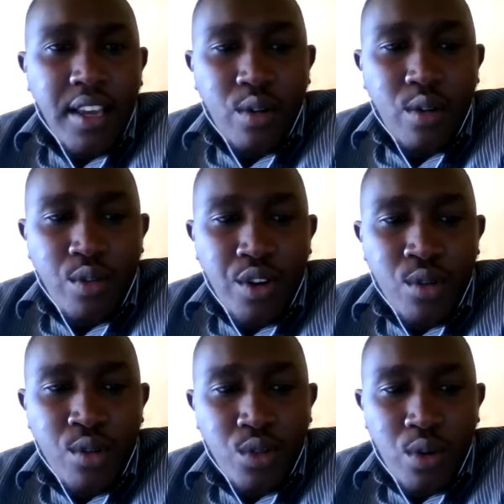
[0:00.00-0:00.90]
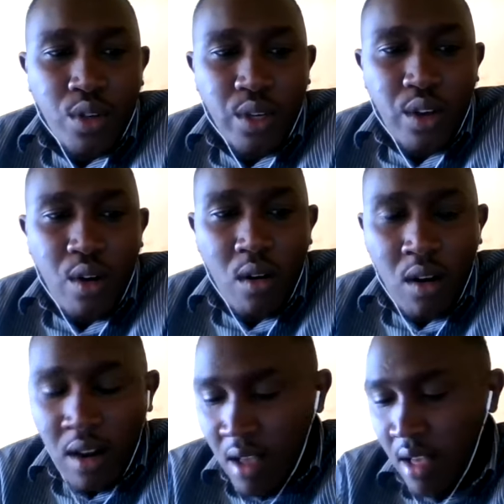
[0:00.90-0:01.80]
he could use what we
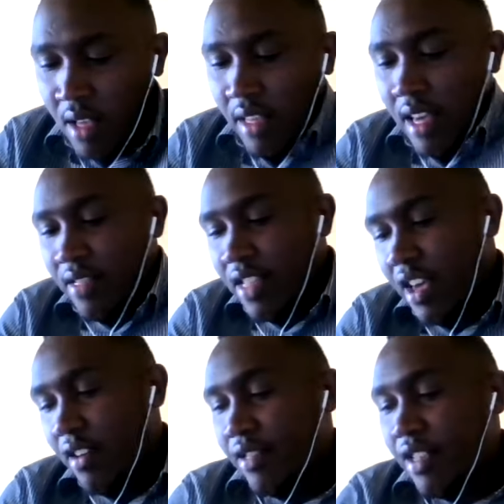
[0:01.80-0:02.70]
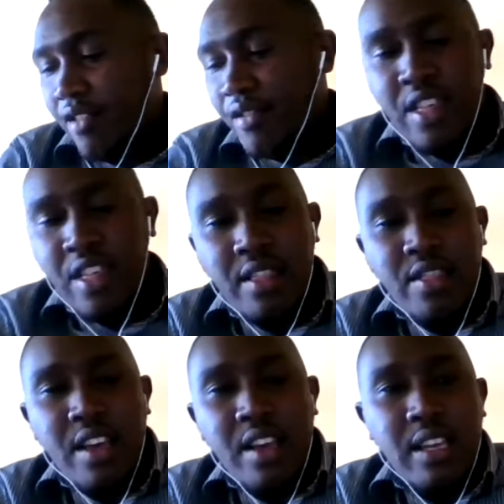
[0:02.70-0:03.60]
call uh, the, the, the,
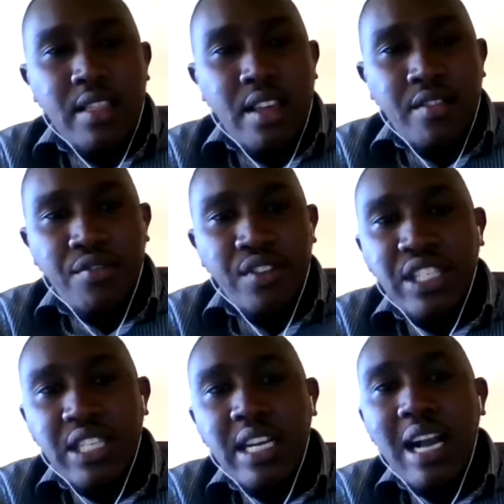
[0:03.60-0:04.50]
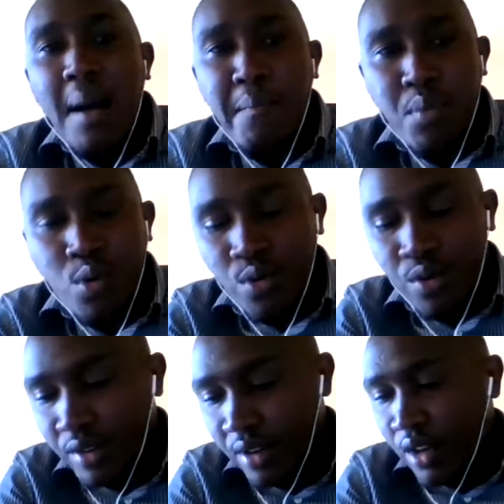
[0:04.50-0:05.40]
the, the fishing
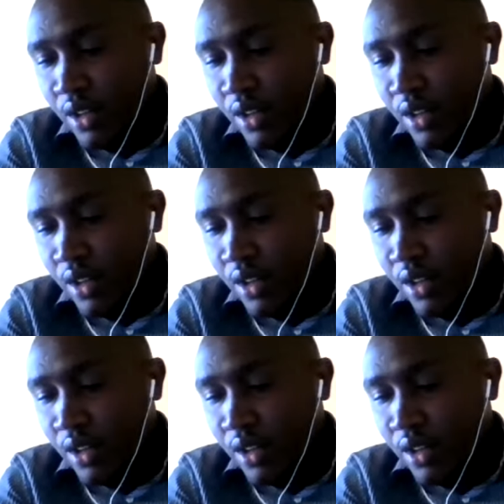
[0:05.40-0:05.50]
harpoon.